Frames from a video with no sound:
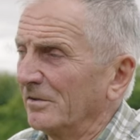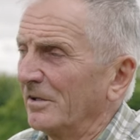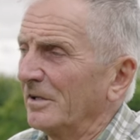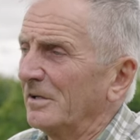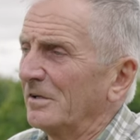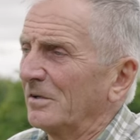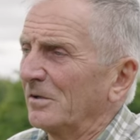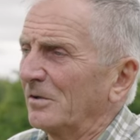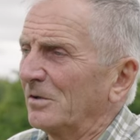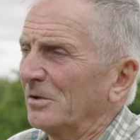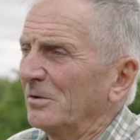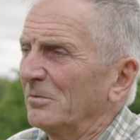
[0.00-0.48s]

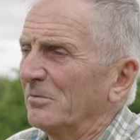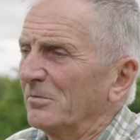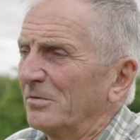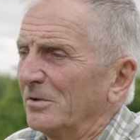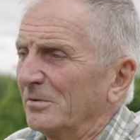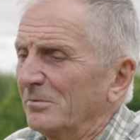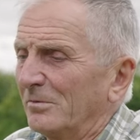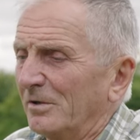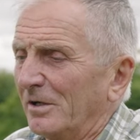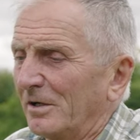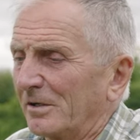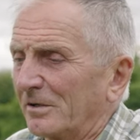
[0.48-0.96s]
didn't come
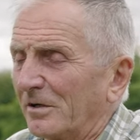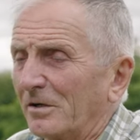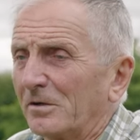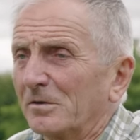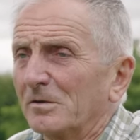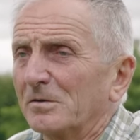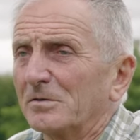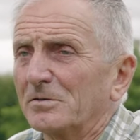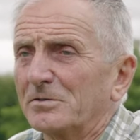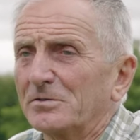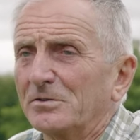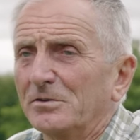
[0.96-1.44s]
from an
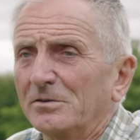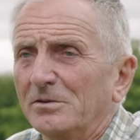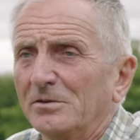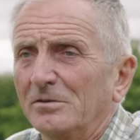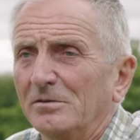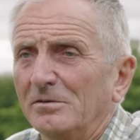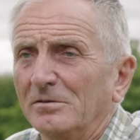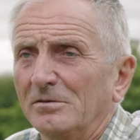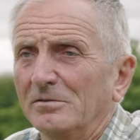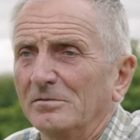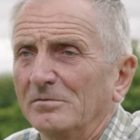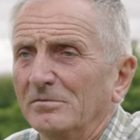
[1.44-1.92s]

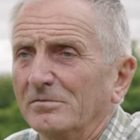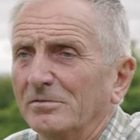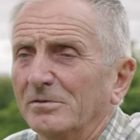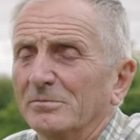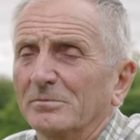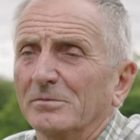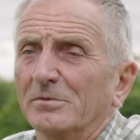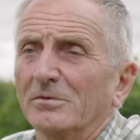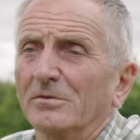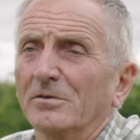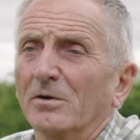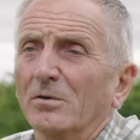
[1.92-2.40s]
agricultural and
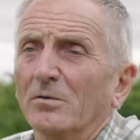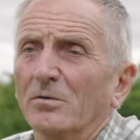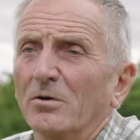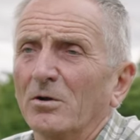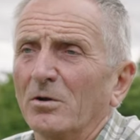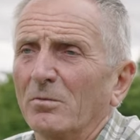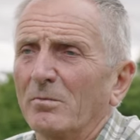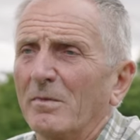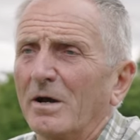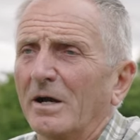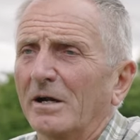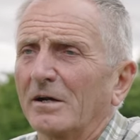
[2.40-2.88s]
from a
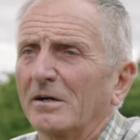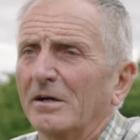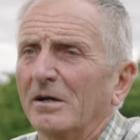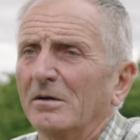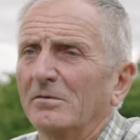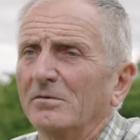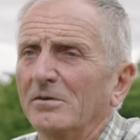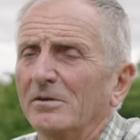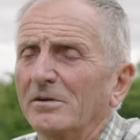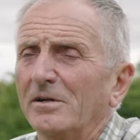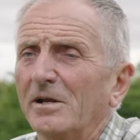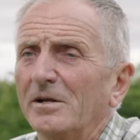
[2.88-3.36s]
rural
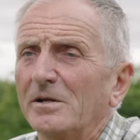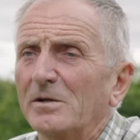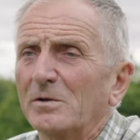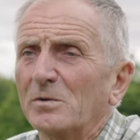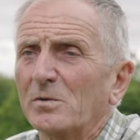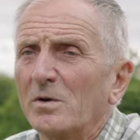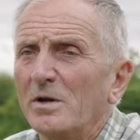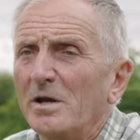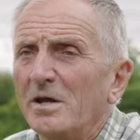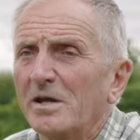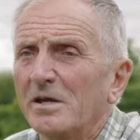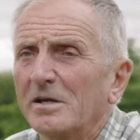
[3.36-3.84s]
background in any
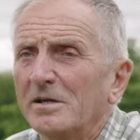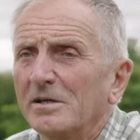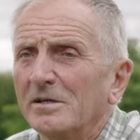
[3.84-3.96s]
way.